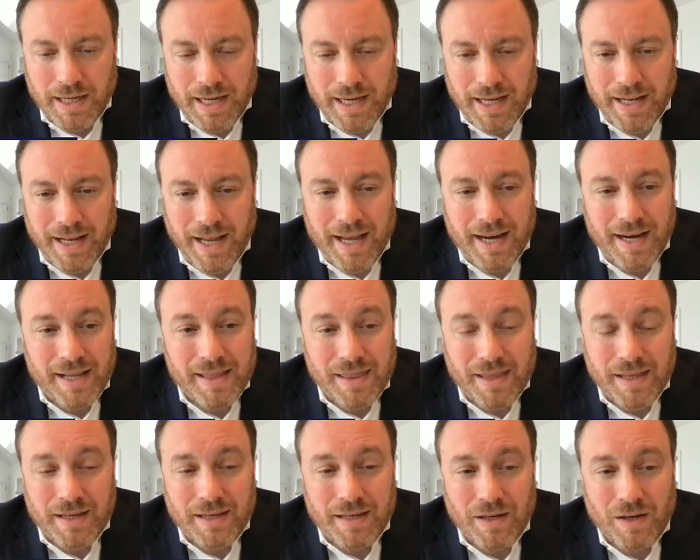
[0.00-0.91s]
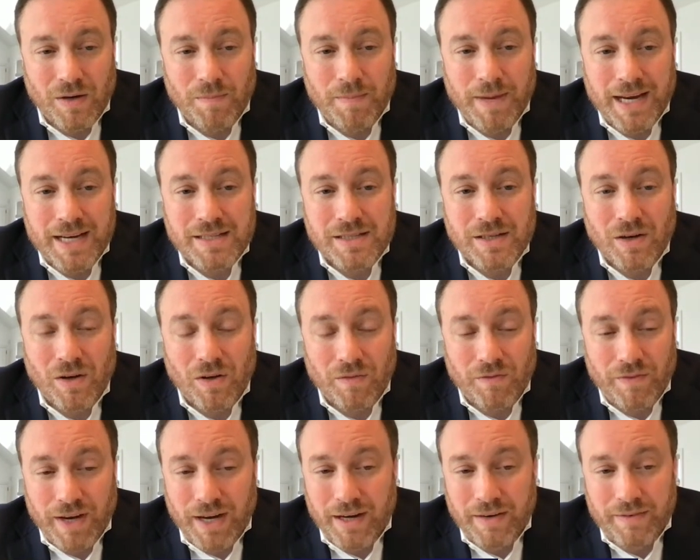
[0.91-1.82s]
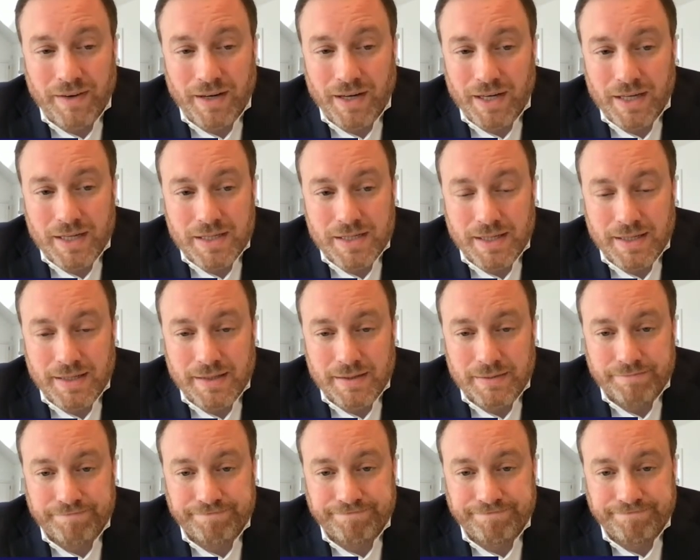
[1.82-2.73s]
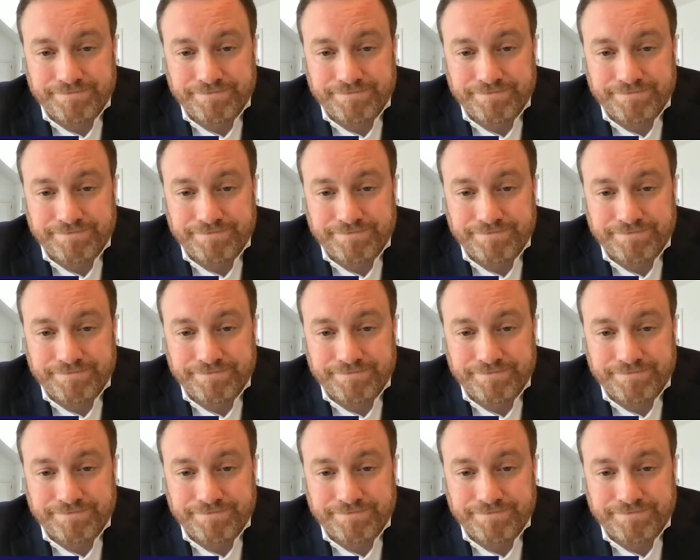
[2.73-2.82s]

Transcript: And that, I think, makes it all very, very exciting.